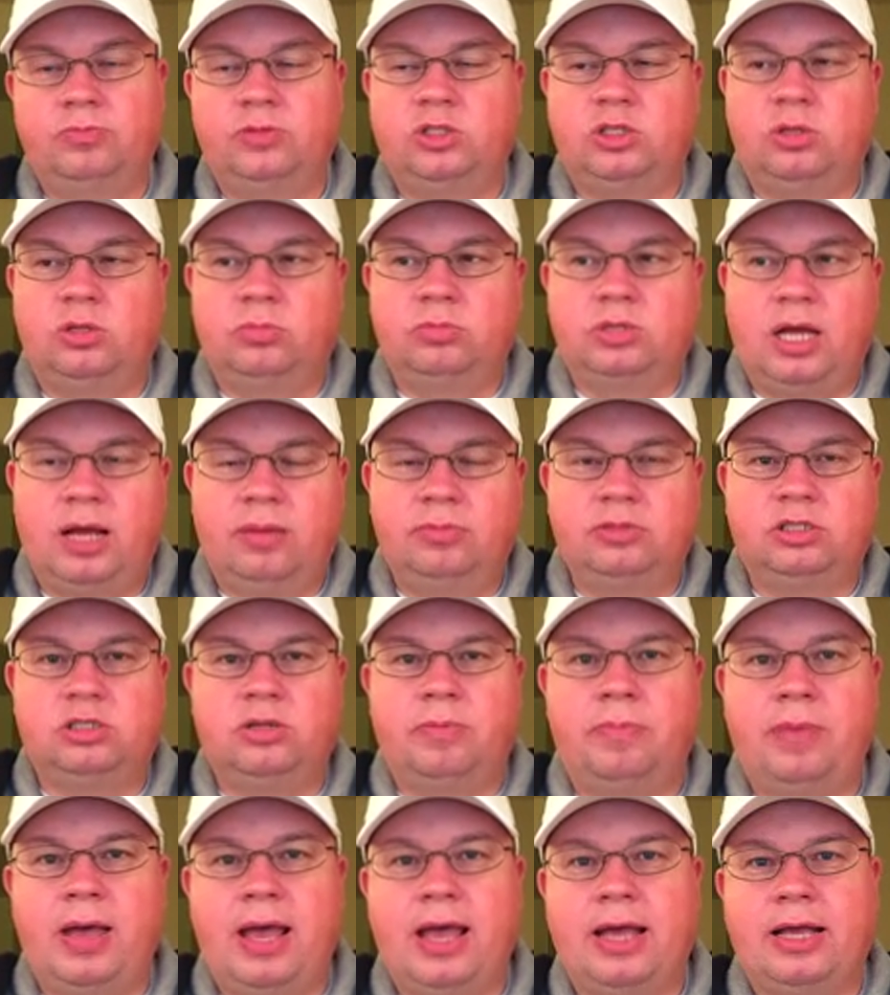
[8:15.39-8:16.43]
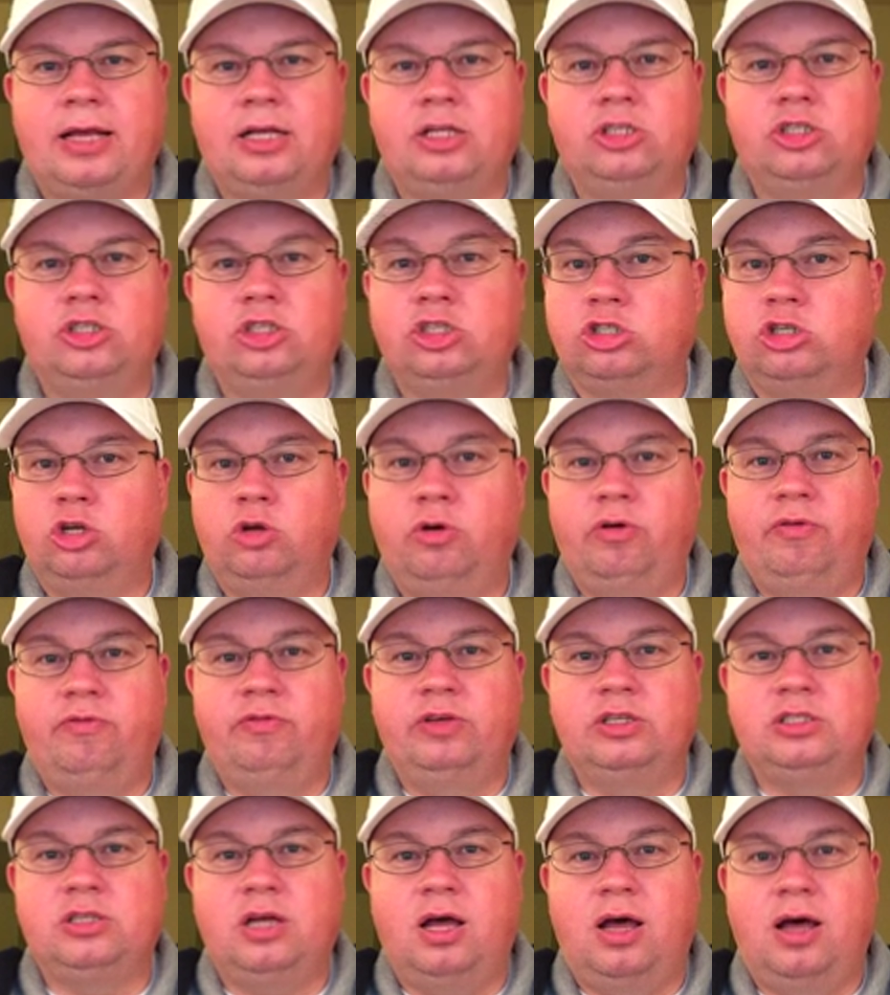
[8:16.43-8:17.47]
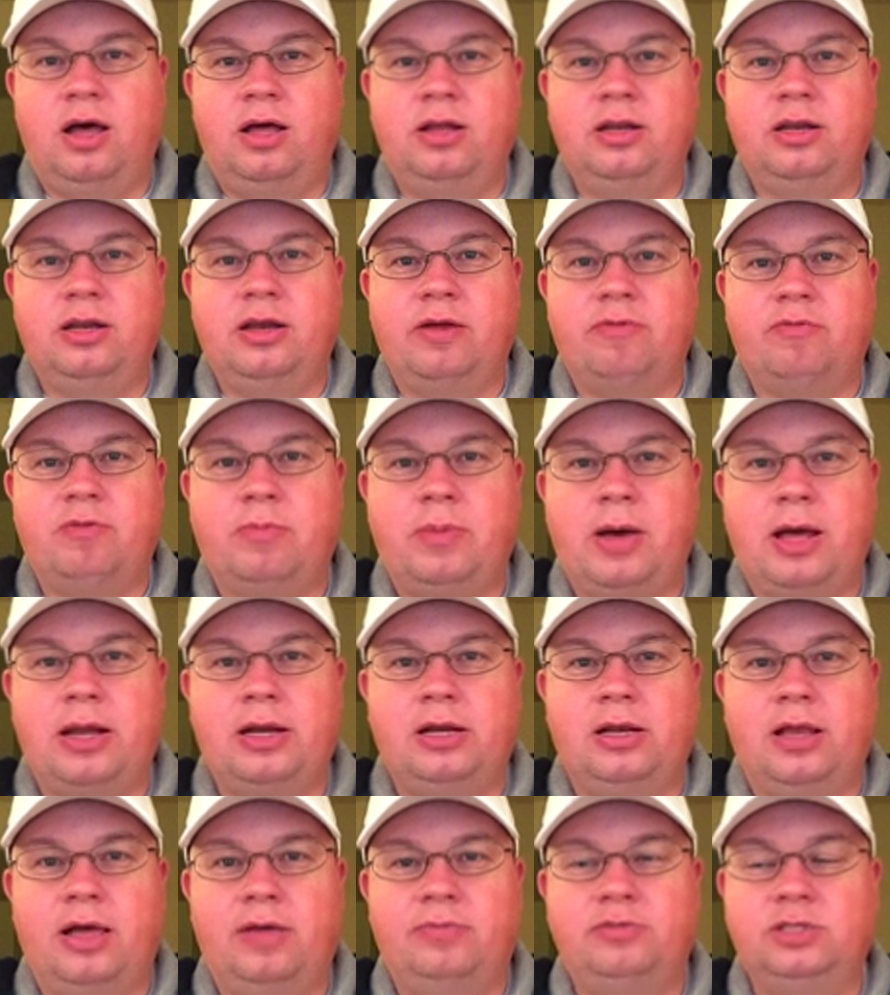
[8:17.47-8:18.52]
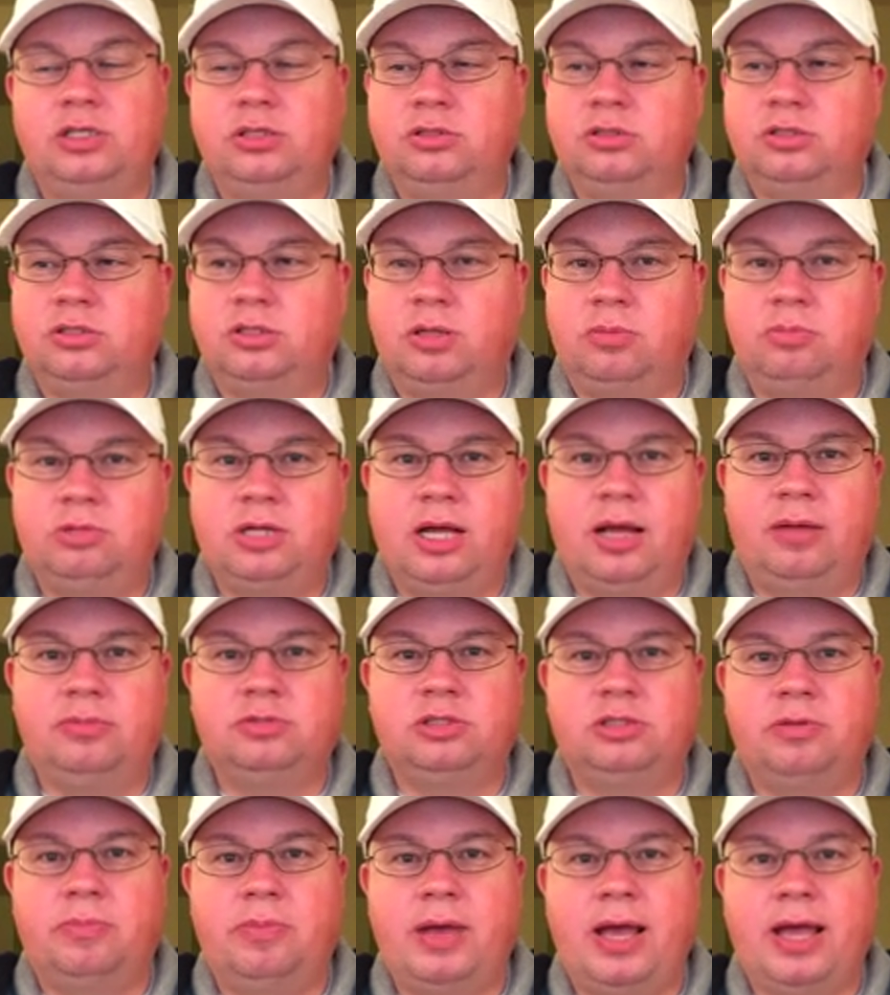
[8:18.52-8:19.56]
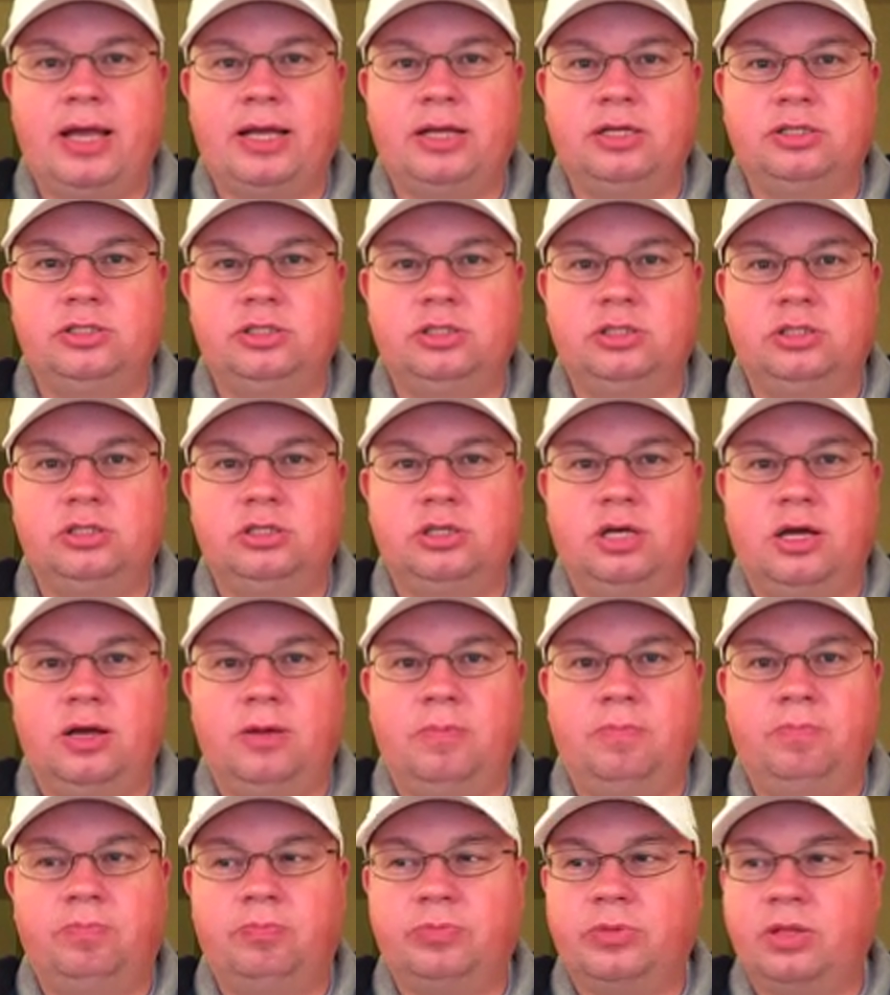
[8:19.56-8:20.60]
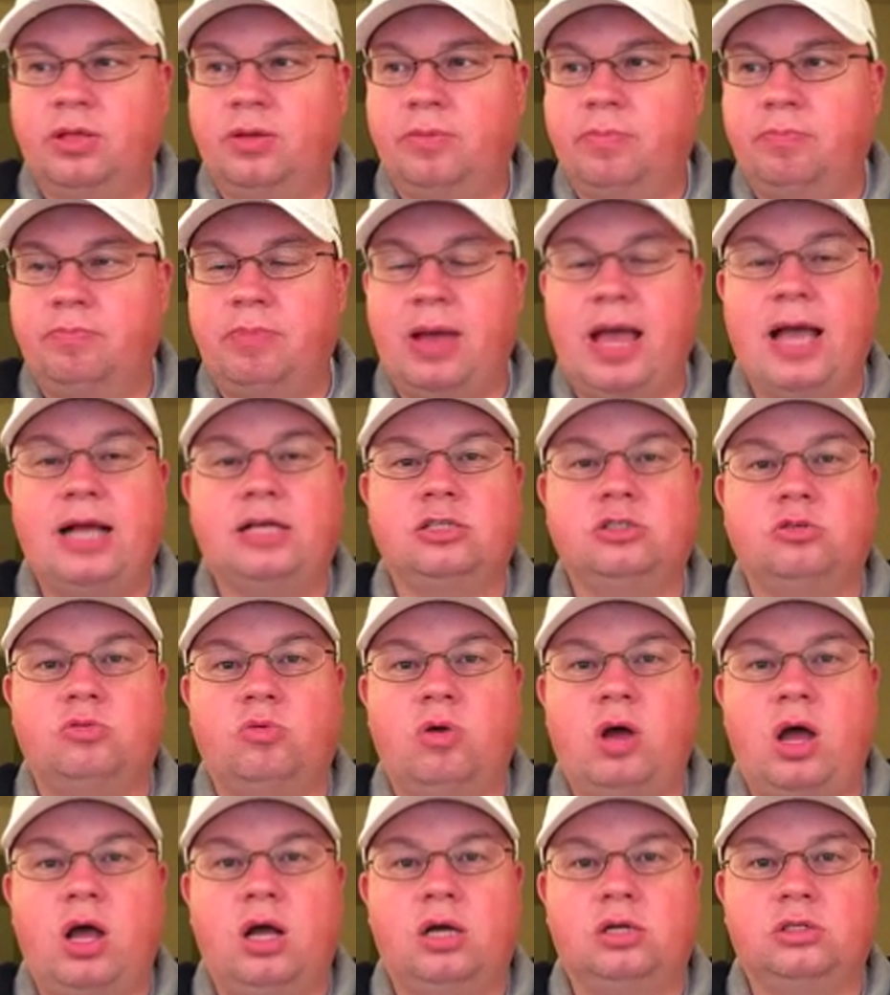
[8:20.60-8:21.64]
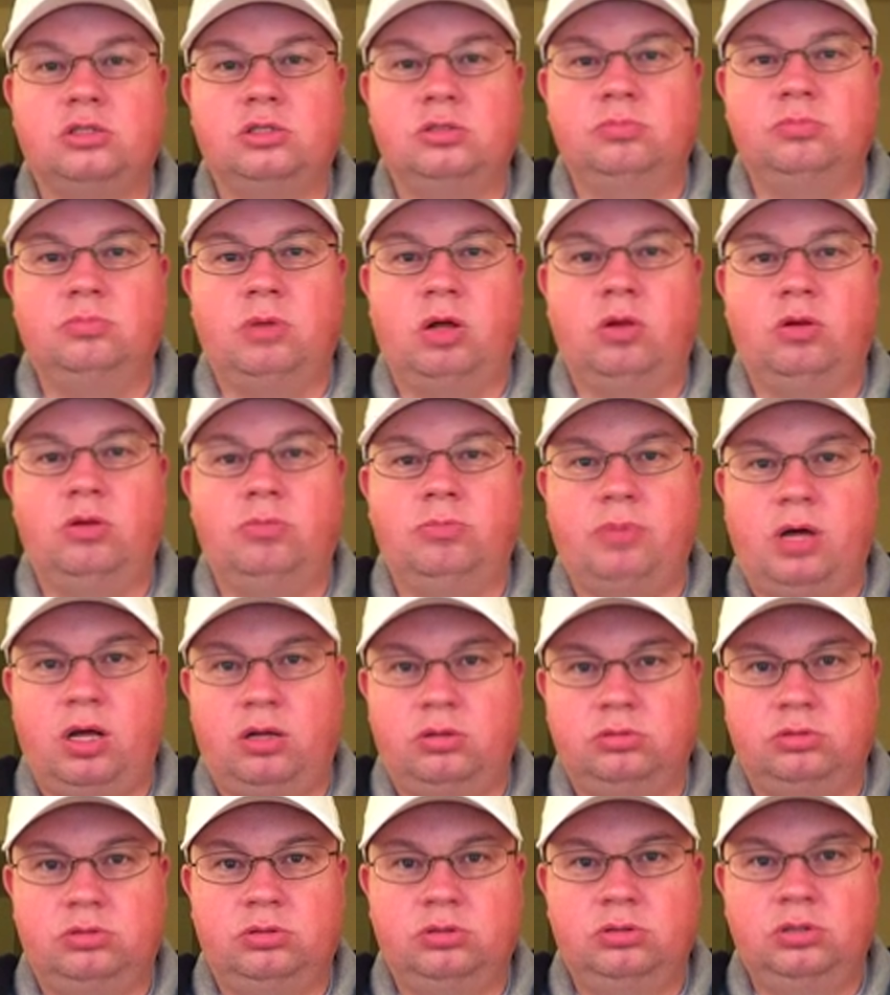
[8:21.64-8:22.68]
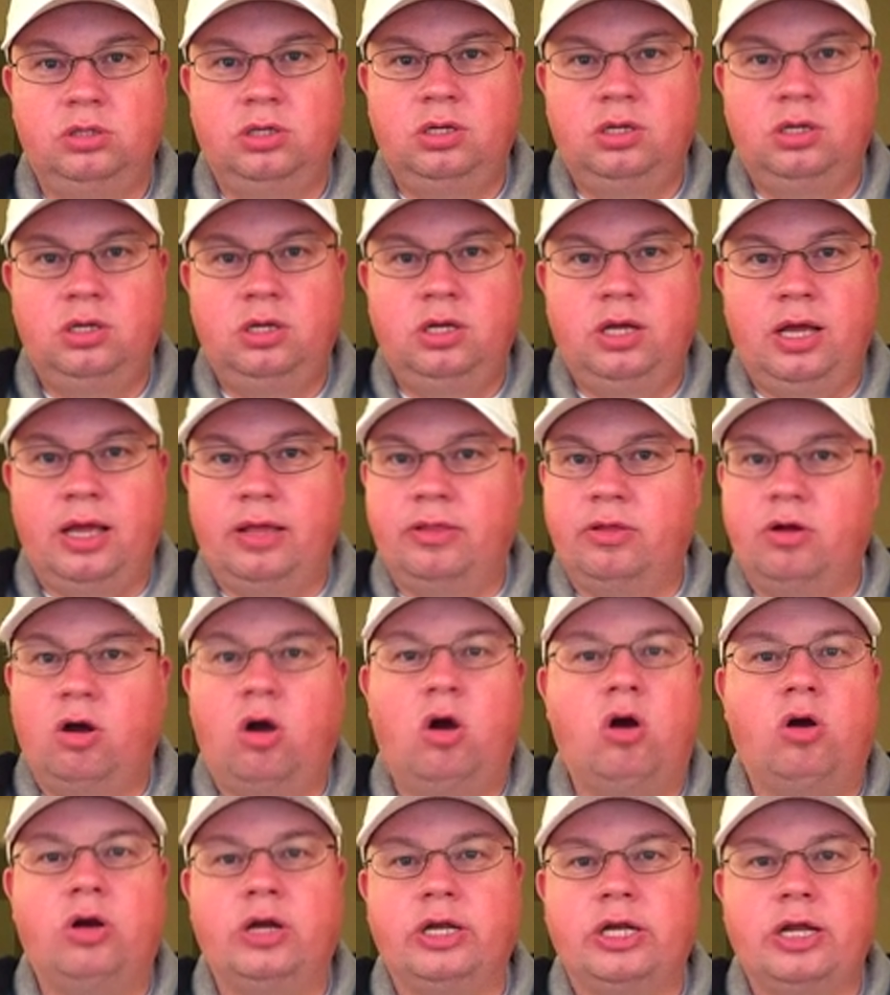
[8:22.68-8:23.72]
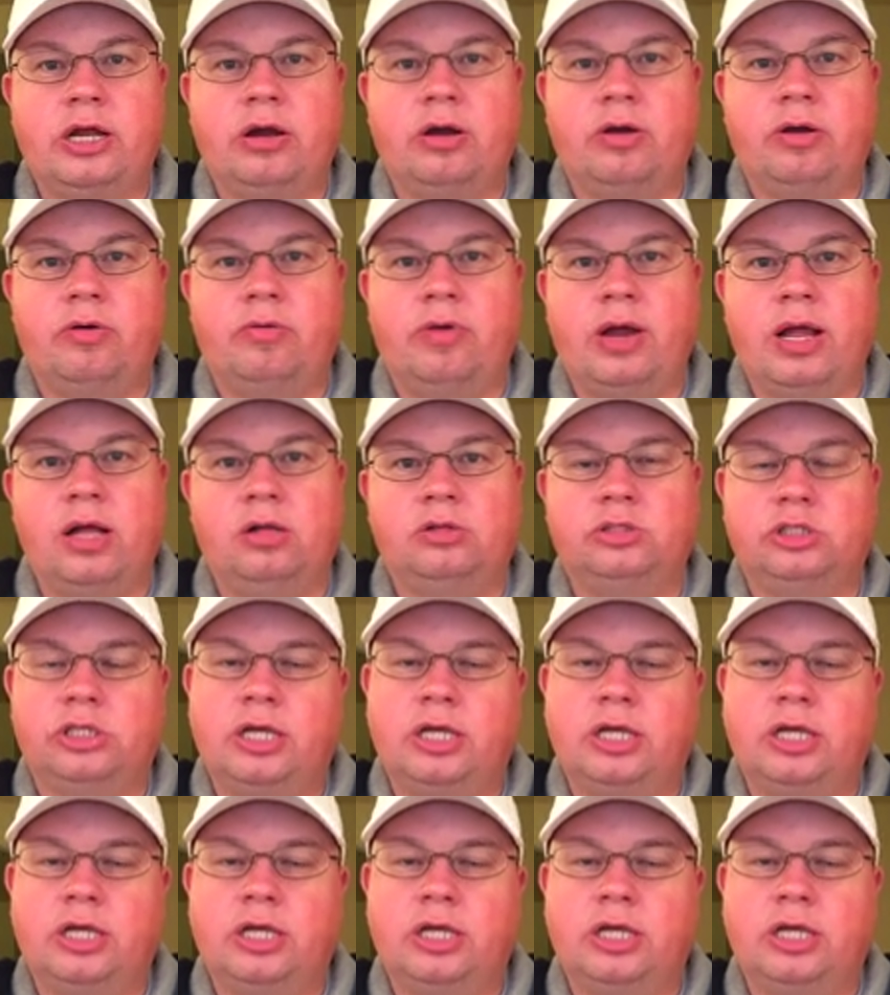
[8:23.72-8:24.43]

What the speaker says: Sometimes the baggage is Louis Vuitton and everybody loves it, and sometimes the baggage is bags of rocks and bowling balls, and they're hard to carry around.